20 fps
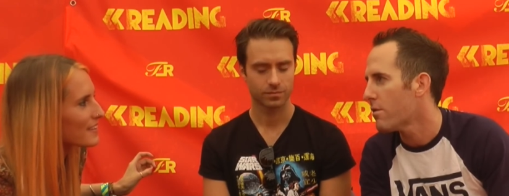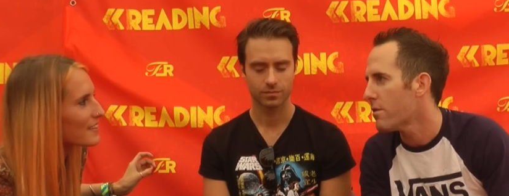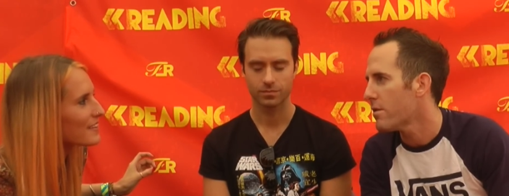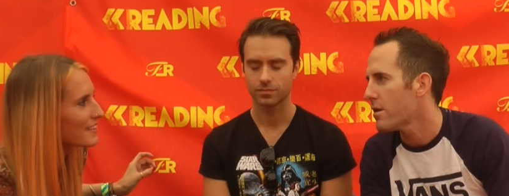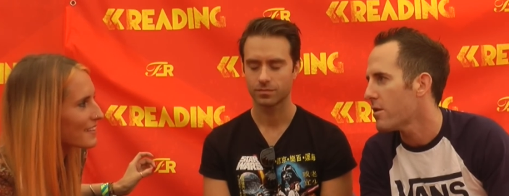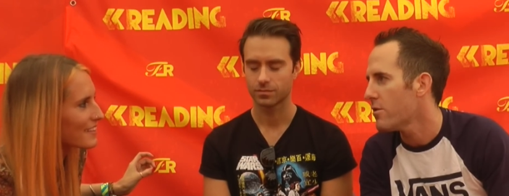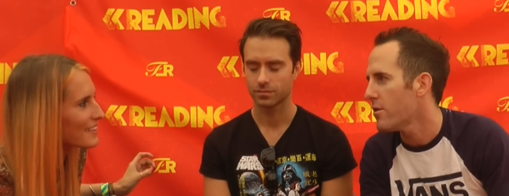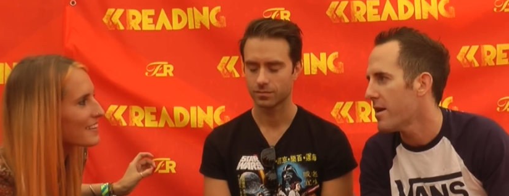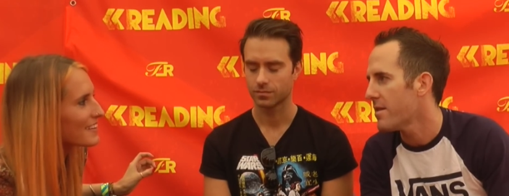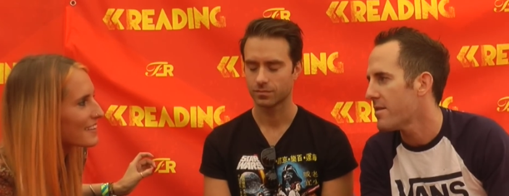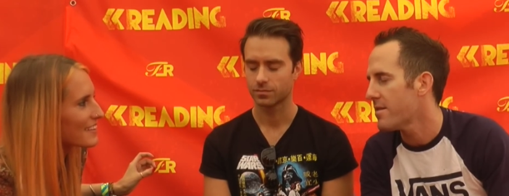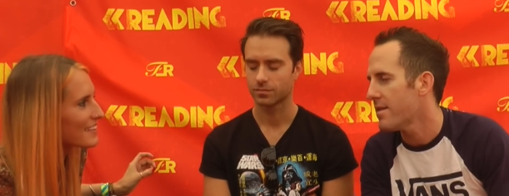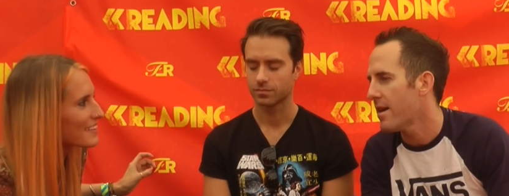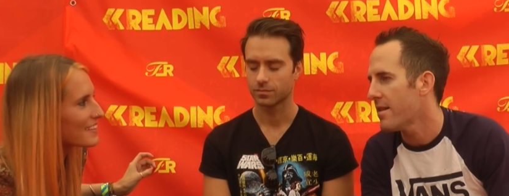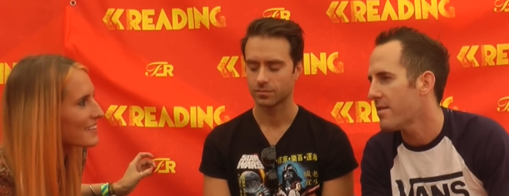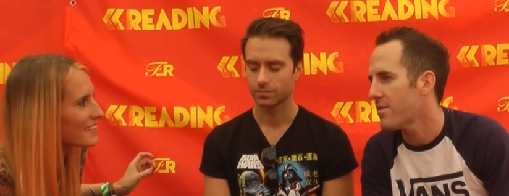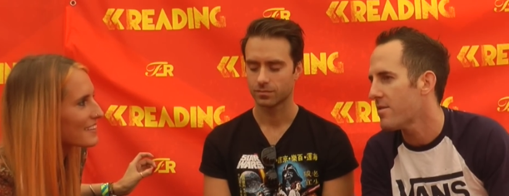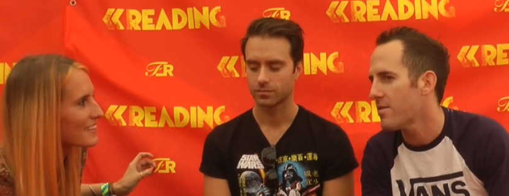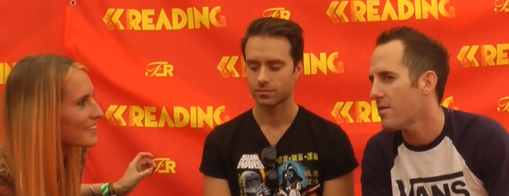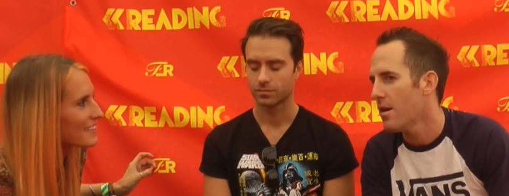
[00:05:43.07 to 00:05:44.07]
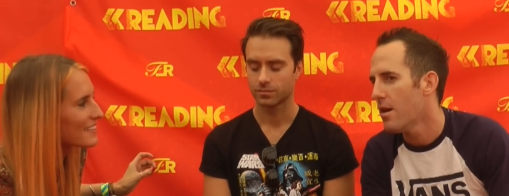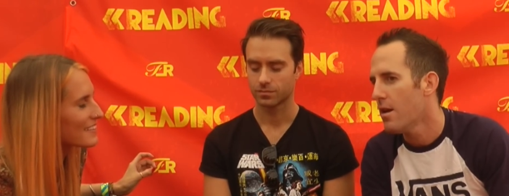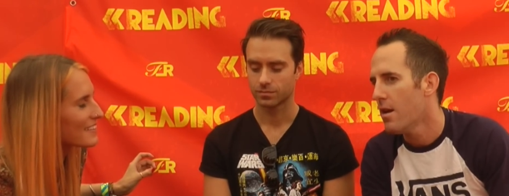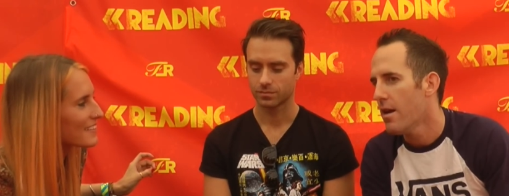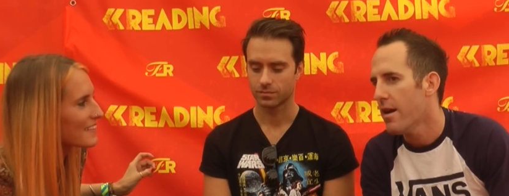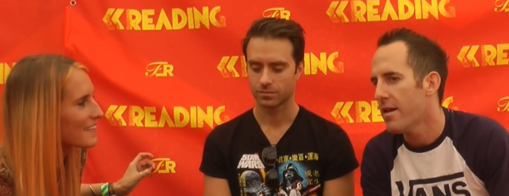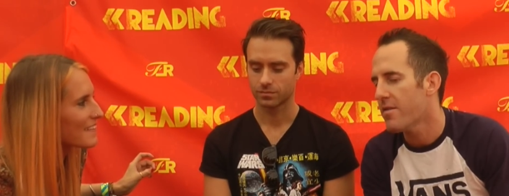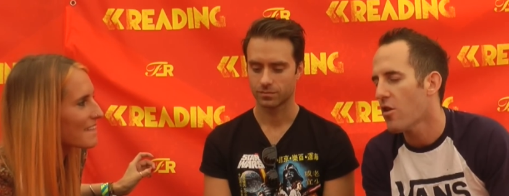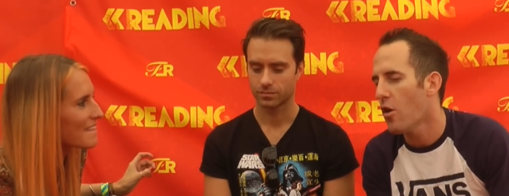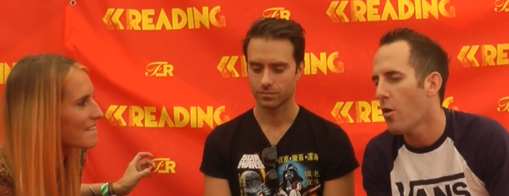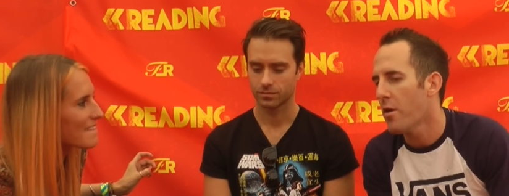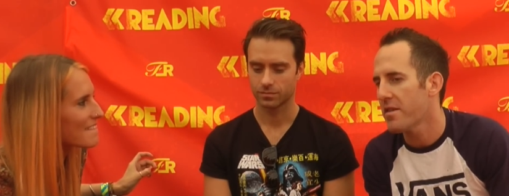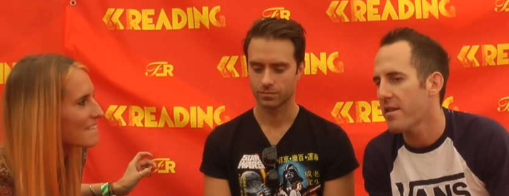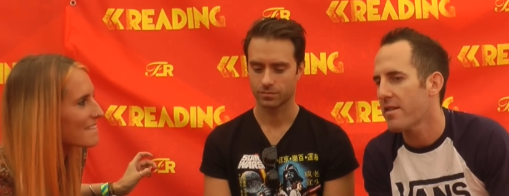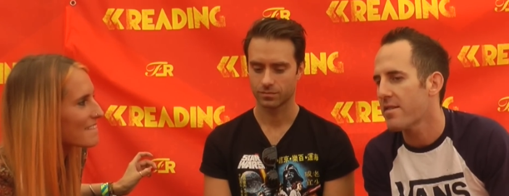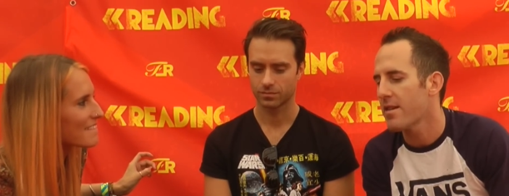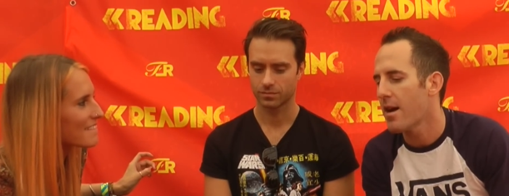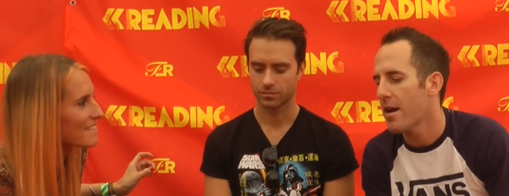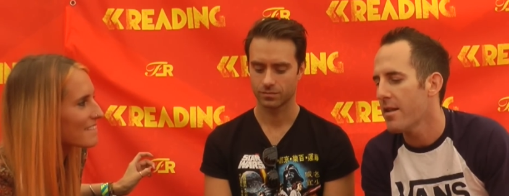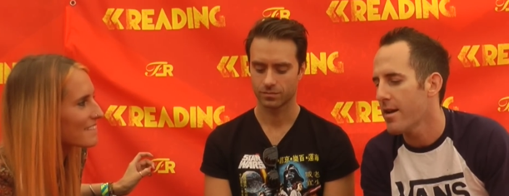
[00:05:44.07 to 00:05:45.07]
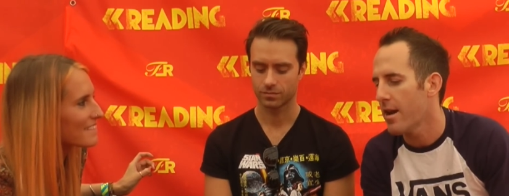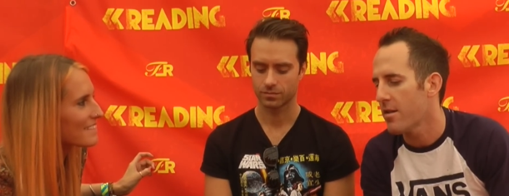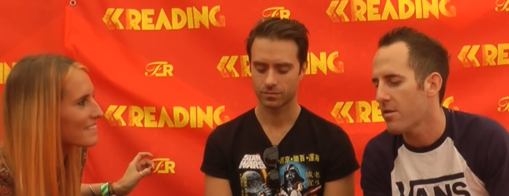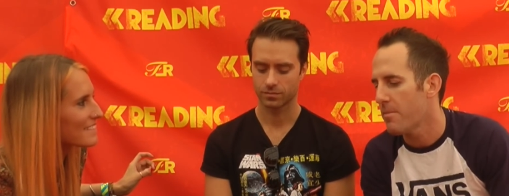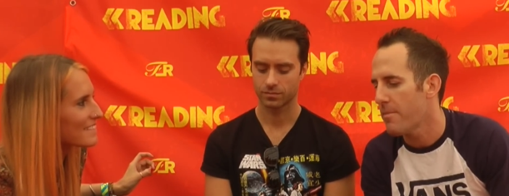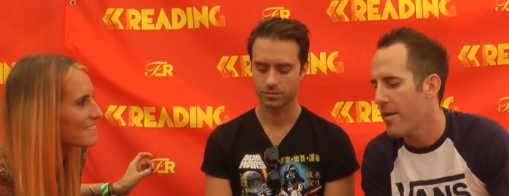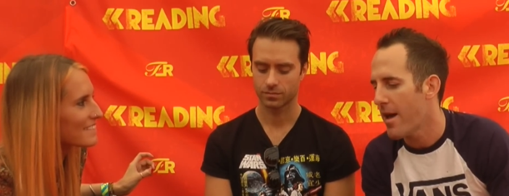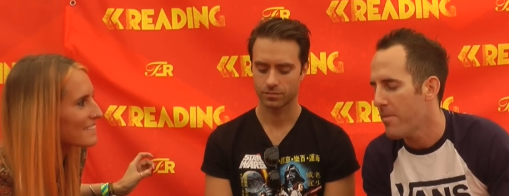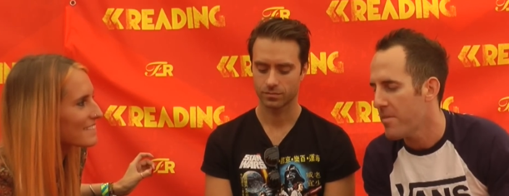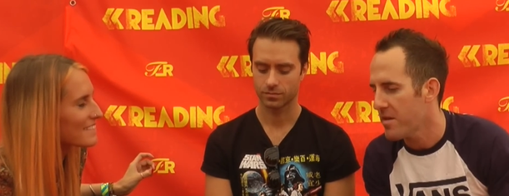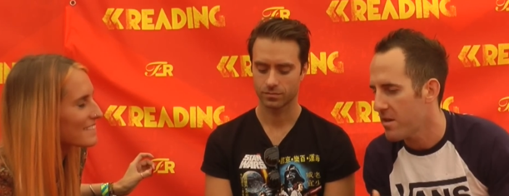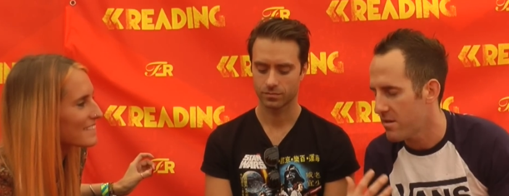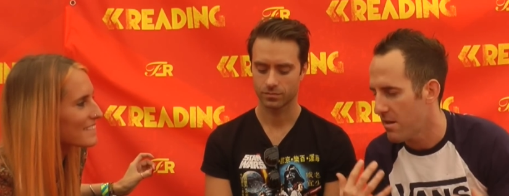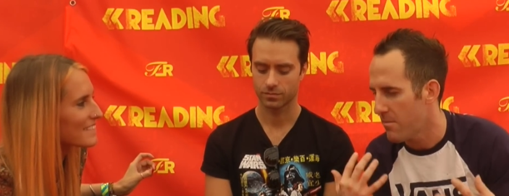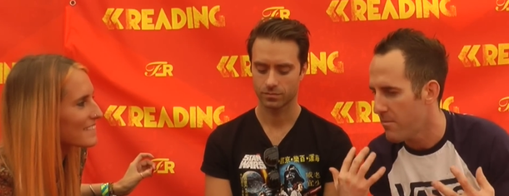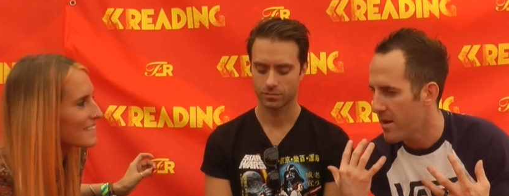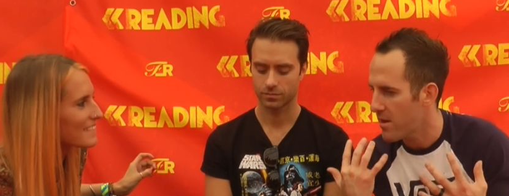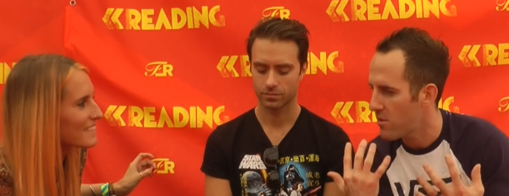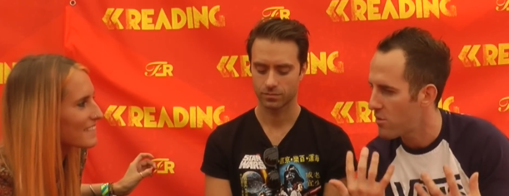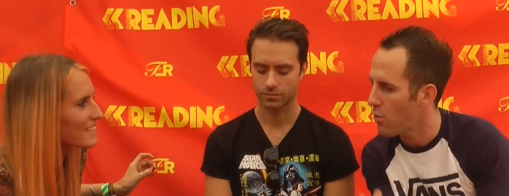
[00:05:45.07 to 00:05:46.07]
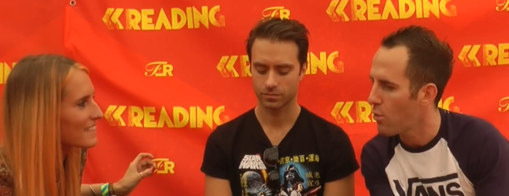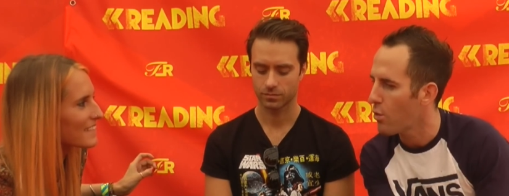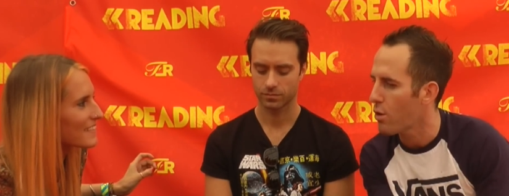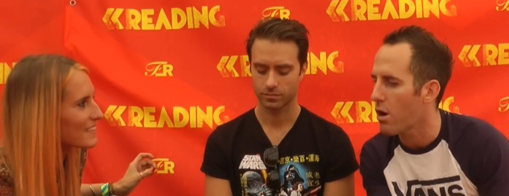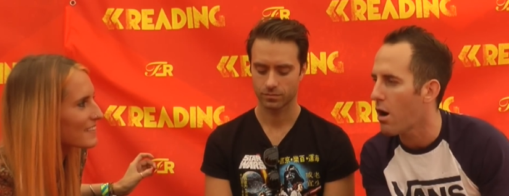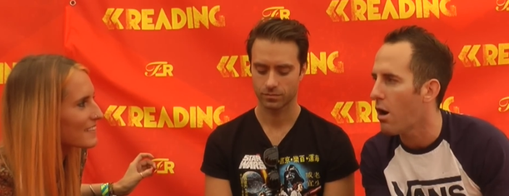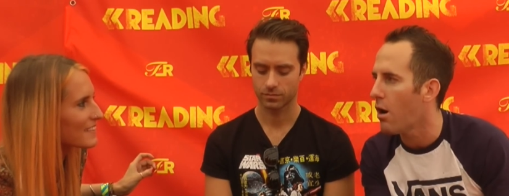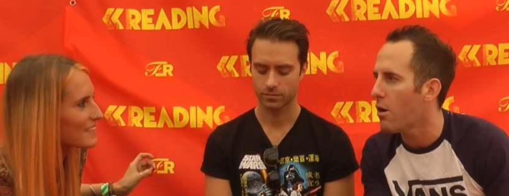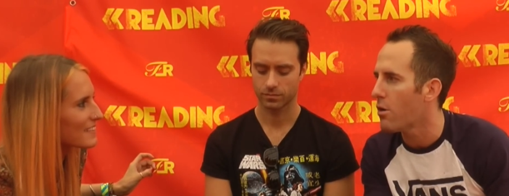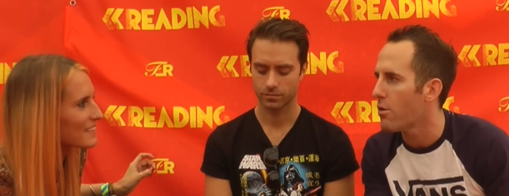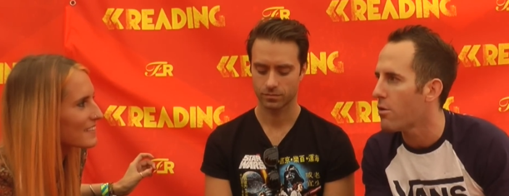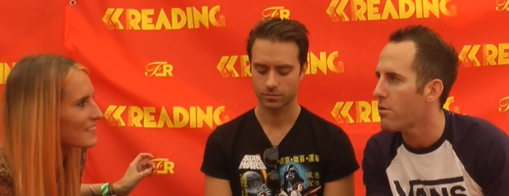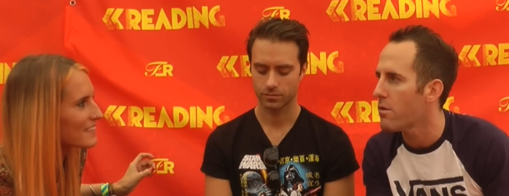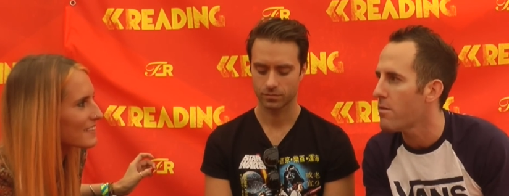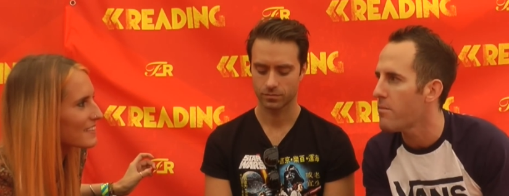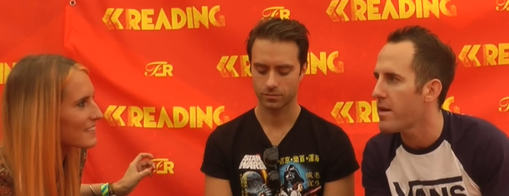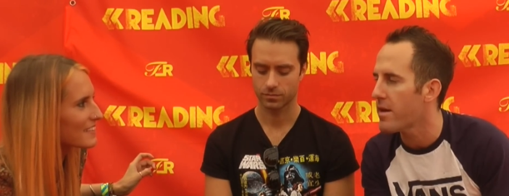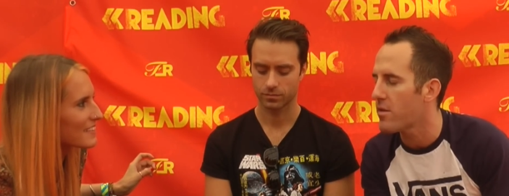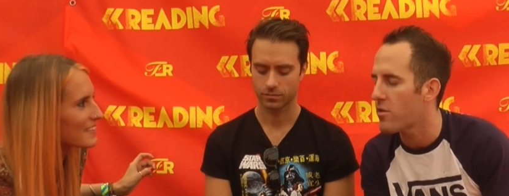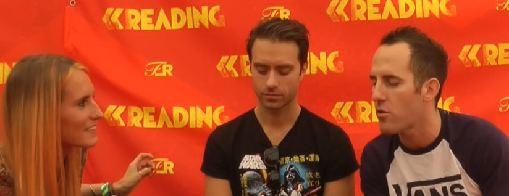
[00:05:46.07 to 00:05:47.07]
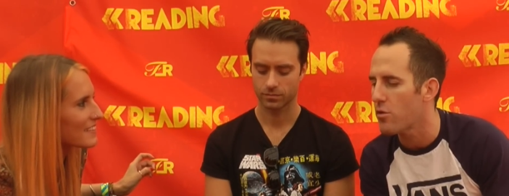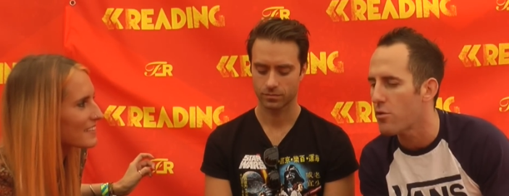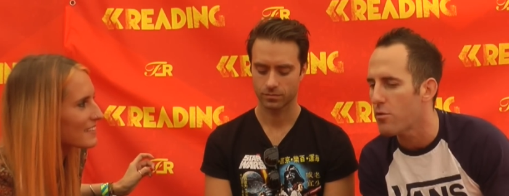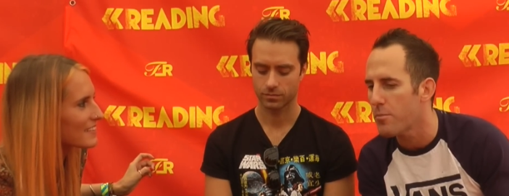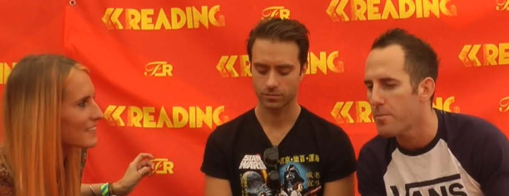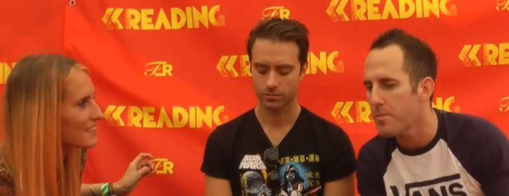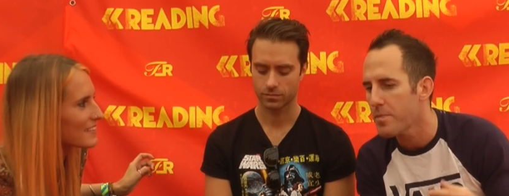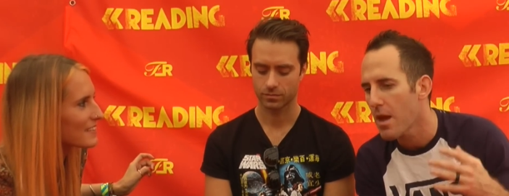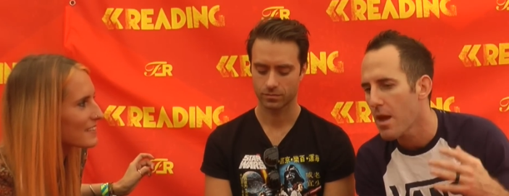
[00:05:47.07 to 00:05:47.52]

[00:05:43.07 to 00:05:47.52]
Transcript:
Speaker 1: You know, that's that's it's always exciting as a band because it makes you work harder. It makes you